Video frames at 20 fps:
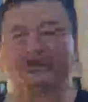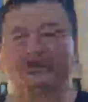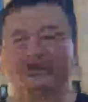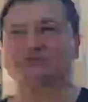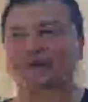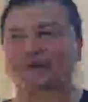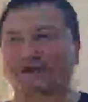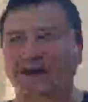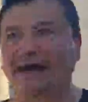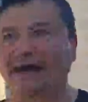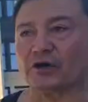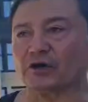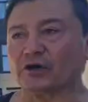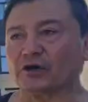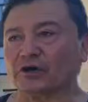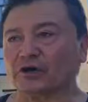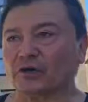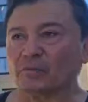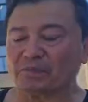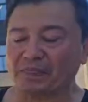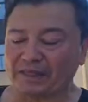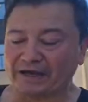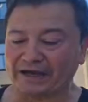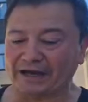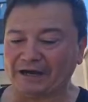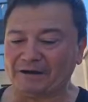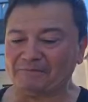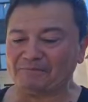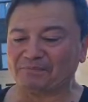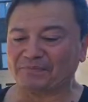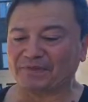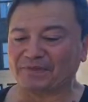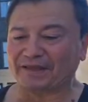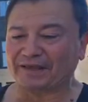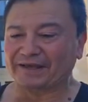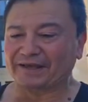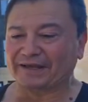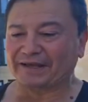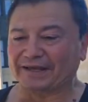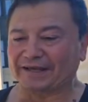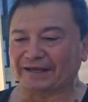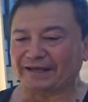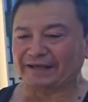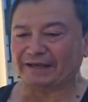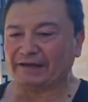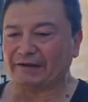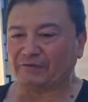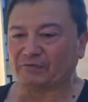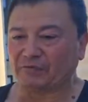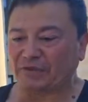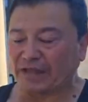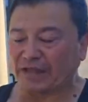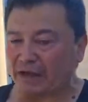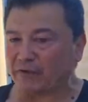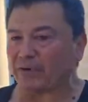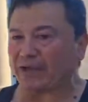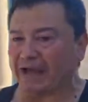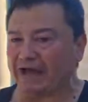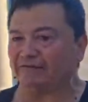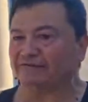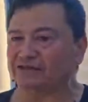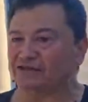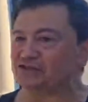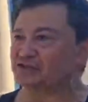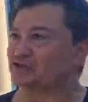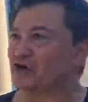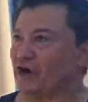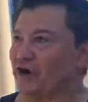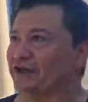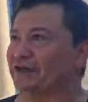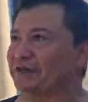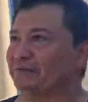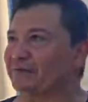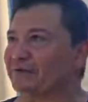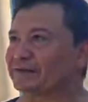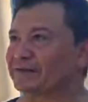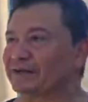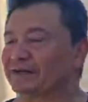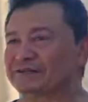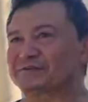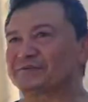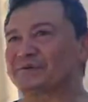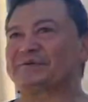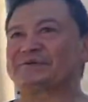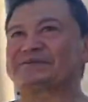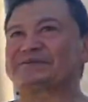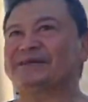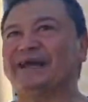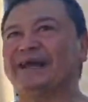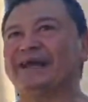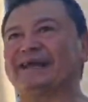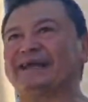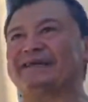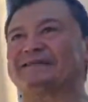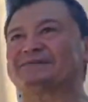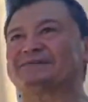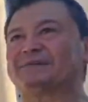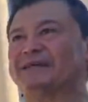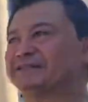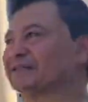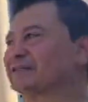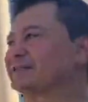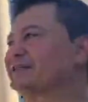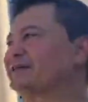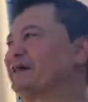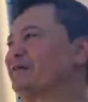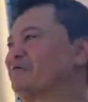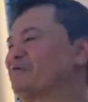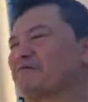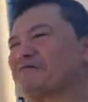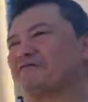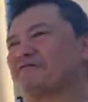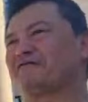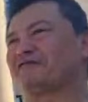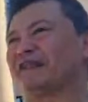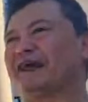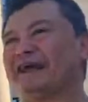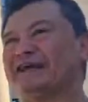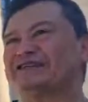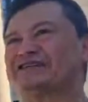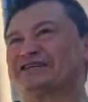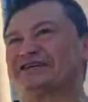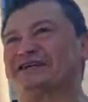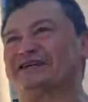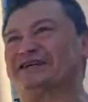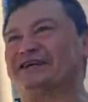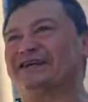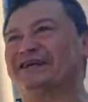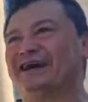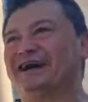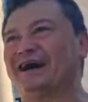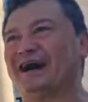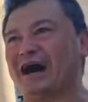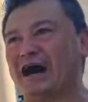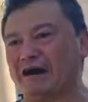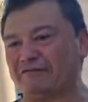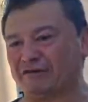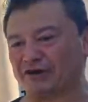yeah, Brian. Excuse me. Yeah. So now we have this document that, as we were saying, is basically a reflection